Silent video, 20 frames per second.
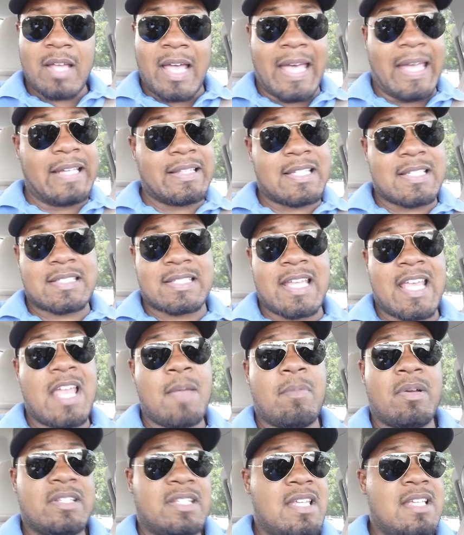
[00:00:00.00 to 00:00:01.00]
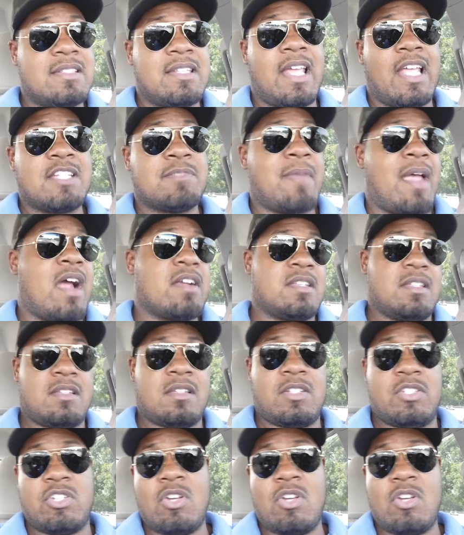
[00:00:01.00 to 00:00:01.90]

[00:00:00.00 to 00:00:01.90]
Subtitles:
I hate to say it, but these days marriage is a